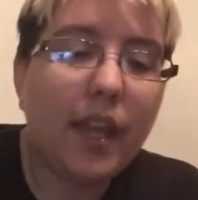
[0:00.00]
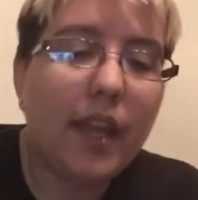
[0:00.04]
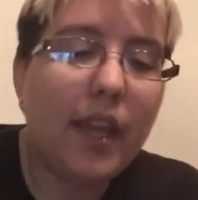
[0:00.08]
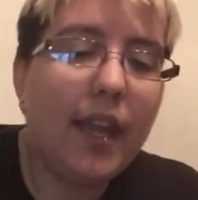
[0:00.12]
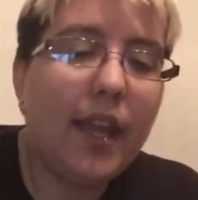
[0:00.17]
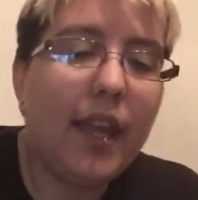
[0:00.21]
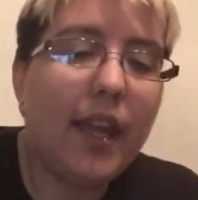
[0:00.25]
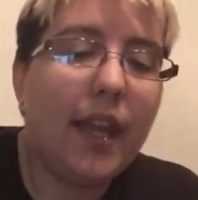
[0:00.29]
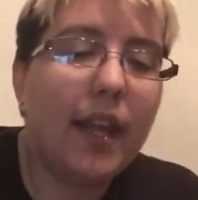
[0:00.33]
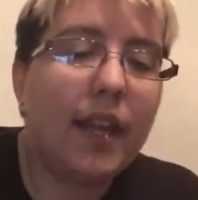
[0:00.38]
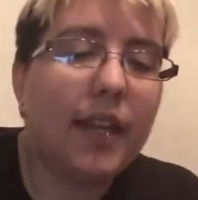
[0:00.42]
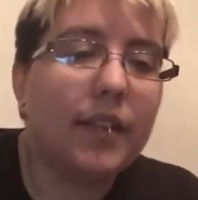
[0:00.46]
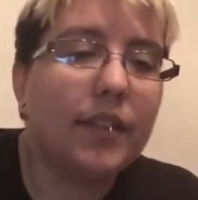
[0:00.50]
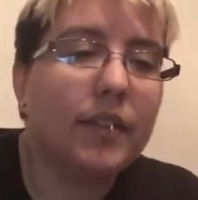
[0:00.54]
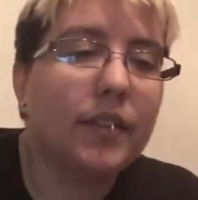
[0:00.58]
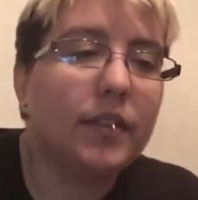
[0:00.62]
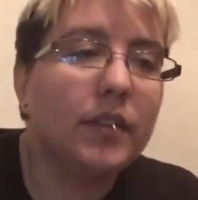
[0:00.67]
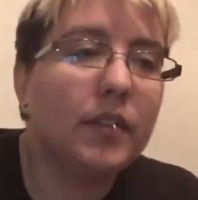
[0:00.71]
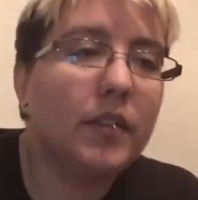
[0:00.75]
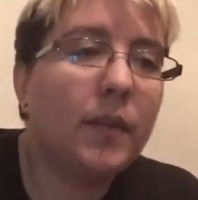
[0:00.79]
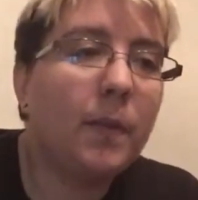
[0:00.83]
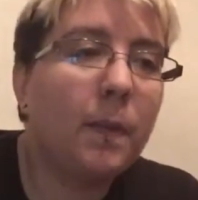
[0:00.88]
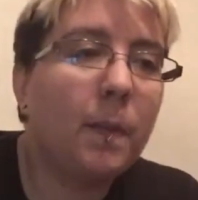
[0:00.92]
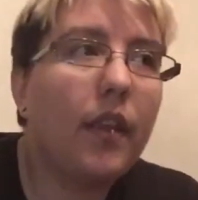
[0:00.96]
And
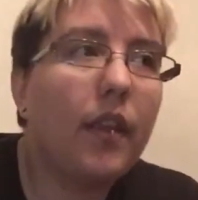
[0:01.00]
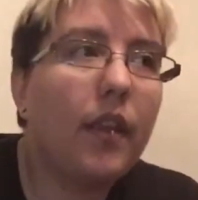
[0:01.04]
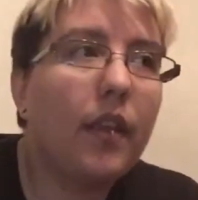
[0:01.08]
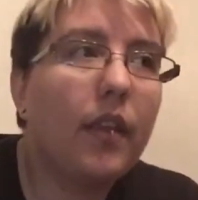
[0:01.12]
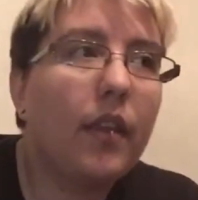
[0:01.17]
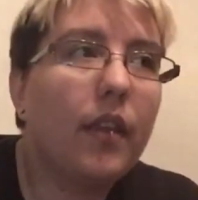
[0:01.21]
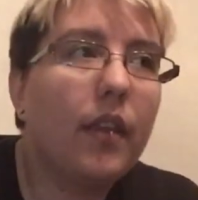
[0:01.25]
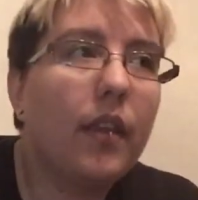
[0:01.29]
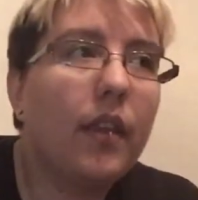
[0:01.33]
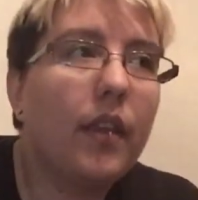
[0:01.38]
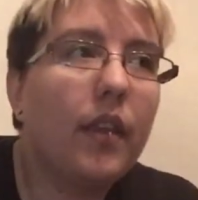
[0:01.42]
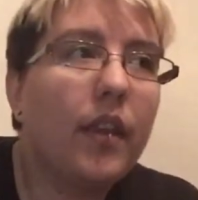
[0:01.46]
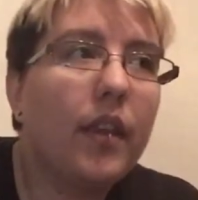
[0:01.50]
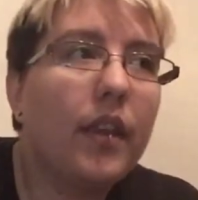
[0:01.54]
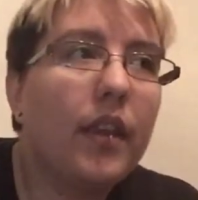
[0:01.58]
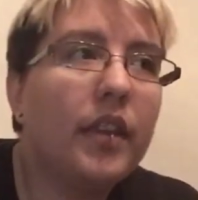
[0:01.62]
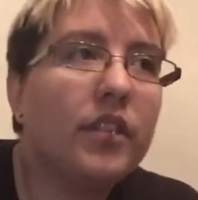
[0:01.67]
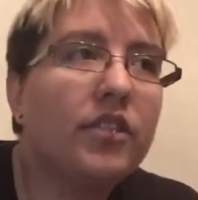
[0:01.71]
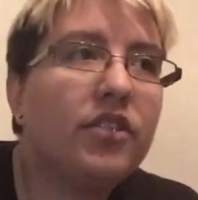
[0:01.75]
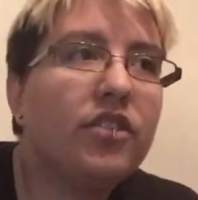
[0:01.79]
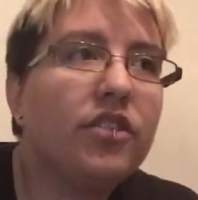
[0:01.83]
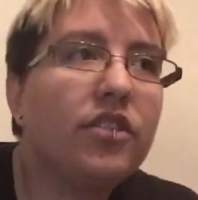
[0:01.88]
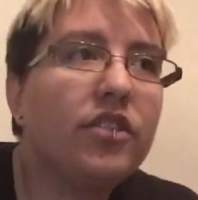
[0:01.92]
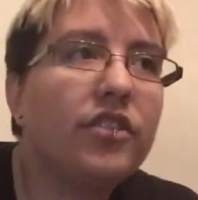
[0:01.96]

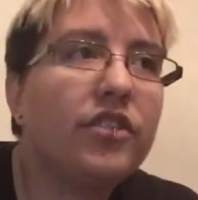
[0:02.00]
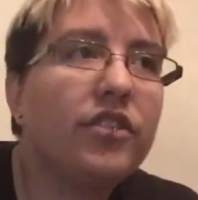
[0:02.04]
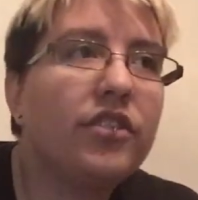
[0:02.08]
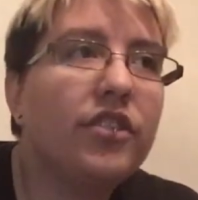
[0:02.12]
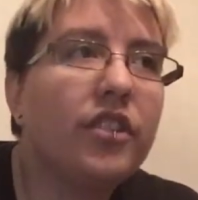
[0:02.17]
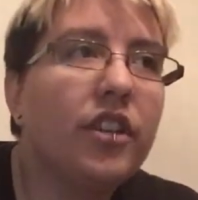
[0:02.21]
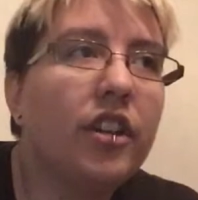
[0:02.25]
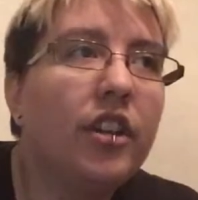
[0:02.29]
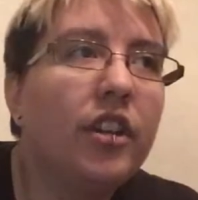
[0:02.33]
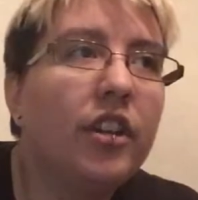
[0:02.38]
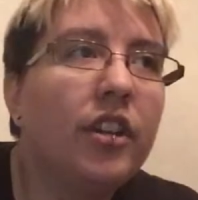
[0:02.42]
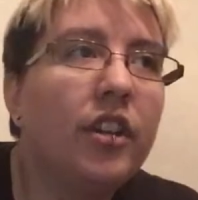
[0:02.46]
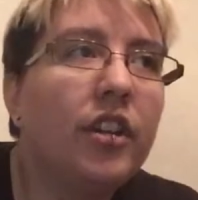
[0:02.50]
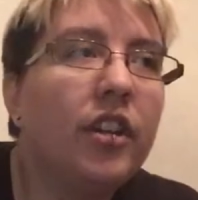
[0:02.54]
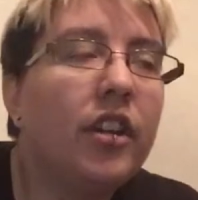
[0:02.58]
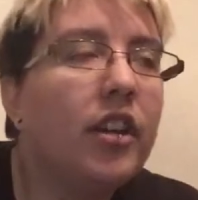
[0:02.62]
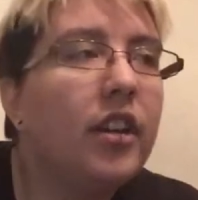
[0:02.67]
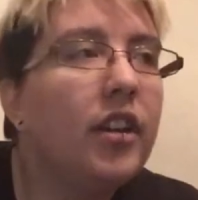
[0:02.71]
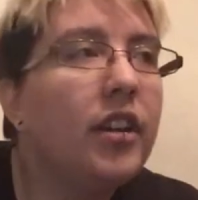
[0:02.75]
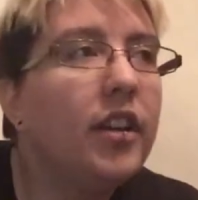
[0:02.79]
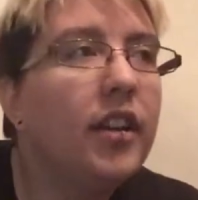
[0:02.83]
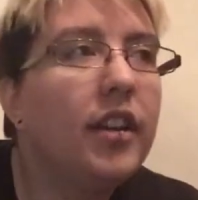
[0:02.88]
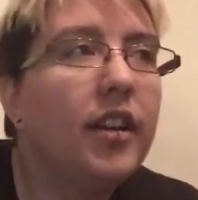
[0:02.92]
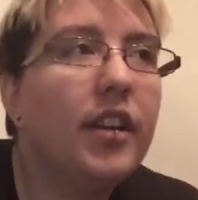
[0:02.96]
it's just,
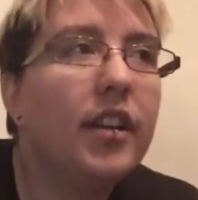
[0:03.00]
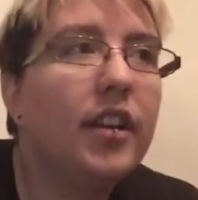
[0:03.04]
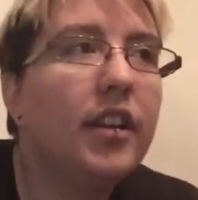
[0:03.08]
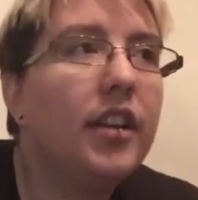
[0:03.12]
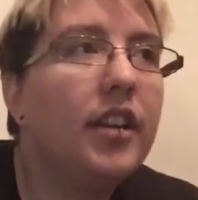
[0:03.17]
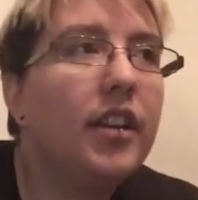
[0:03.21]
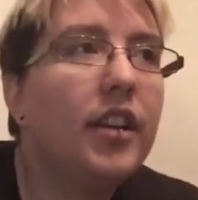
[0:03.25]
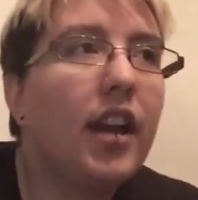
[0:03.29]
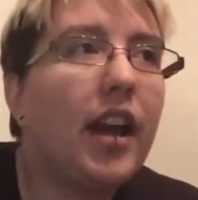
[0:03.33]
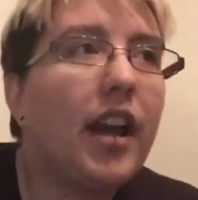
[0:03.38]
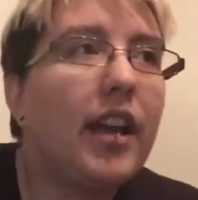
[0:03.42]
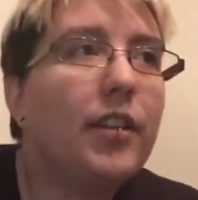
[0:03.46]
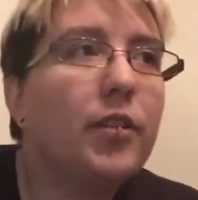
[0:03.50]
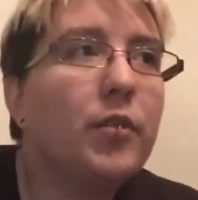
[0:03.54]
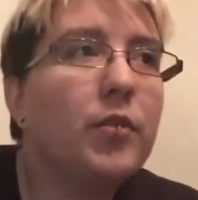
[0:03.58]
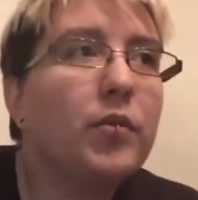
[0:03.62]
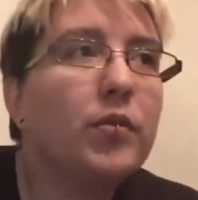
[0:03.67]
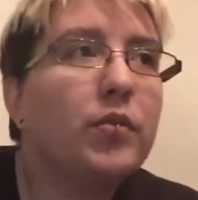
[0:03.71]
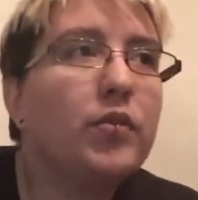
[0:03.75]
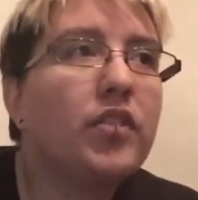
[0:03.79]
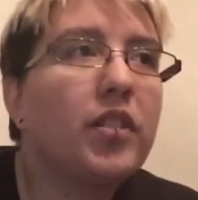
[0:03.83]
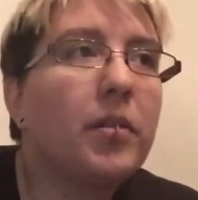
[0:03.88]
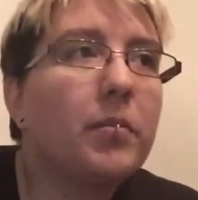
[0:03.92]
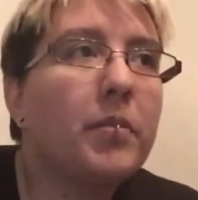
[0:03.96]
I
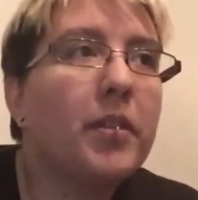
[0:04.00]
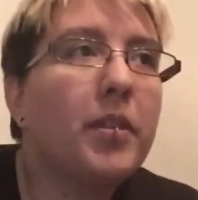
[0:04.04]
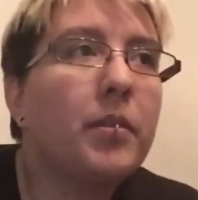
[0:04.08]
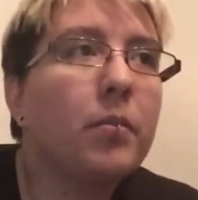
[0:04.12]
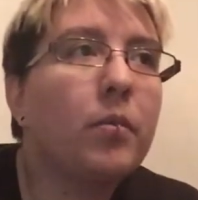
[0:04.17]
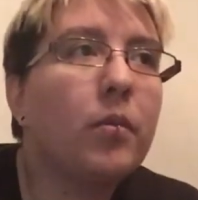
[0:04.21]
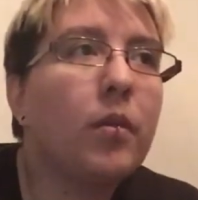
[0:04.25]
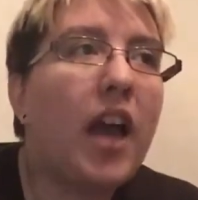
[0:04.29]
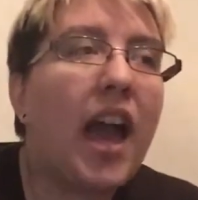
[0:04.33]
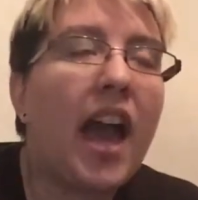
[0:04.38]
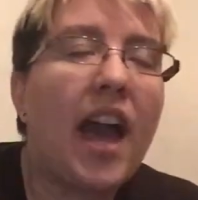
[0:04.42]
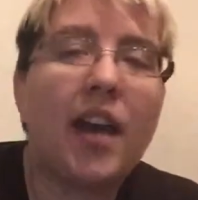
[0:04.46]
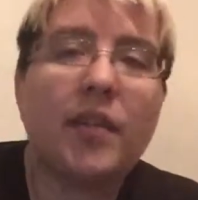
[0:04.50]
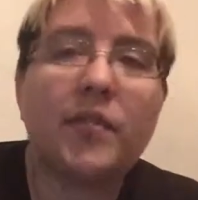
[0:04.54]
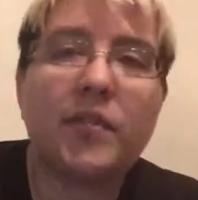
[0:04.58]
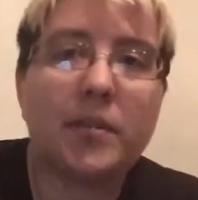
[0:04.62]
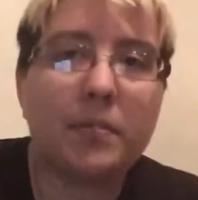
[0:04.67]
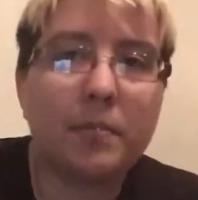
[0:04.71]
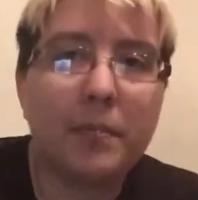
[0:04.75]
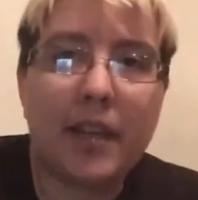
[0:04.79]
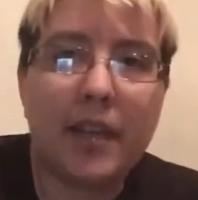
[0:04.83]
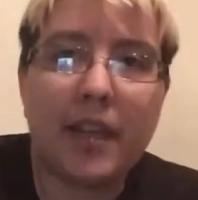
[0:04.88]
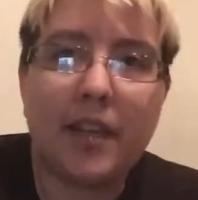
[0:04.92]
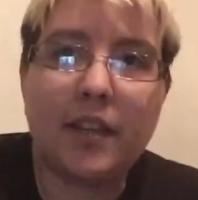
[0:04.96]
know some people
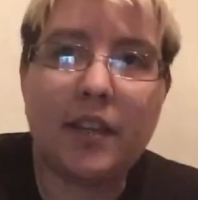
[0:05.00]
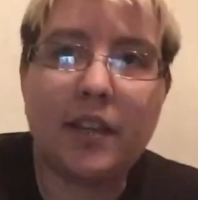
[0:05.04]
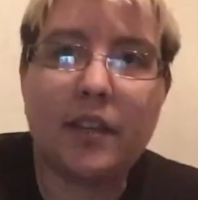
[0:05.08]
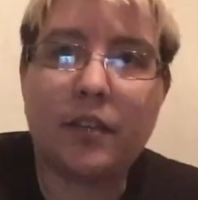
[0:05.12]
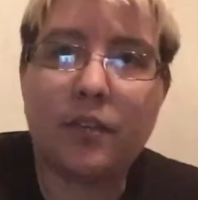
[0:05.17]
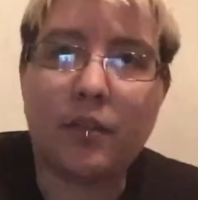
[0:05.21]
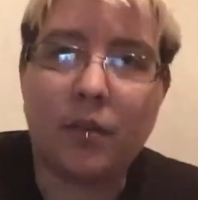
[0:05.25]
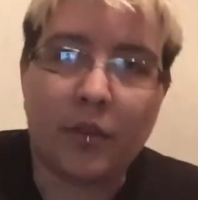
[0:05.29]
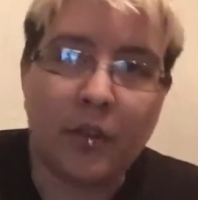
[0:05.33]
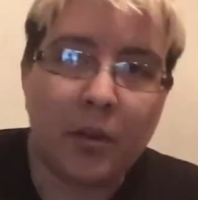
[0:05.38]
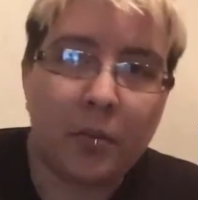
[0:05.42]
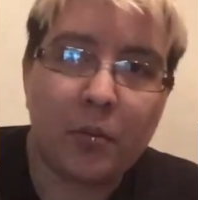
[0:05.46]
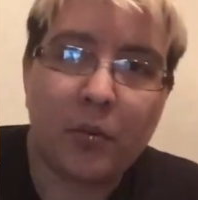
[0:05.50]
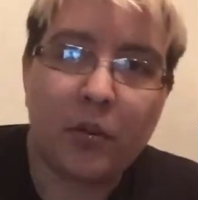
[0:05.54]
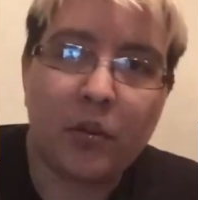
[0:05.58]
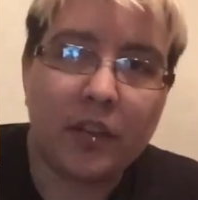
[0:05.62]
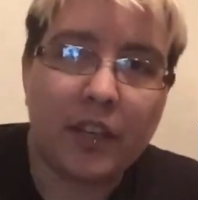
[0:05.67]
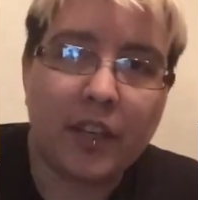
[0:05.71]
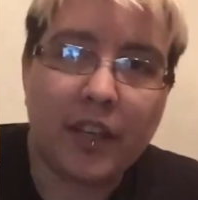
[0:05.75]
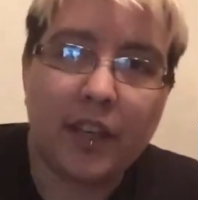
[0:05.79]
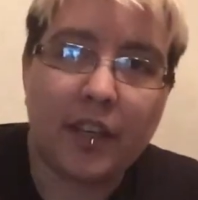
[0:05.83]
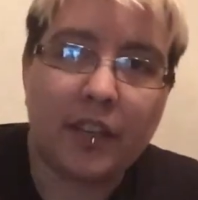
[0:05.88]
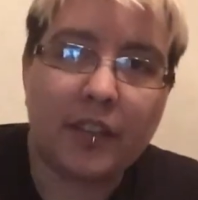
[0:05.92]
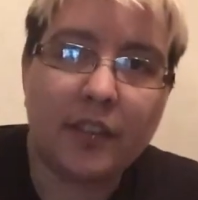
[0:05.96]
haven't made it through their
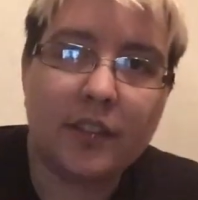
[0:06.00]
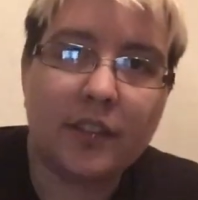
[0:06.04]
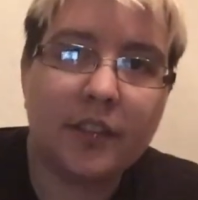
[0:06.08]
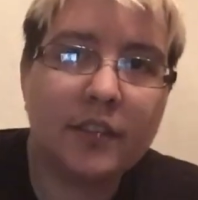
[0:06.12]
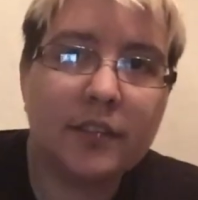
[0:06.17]
bullying.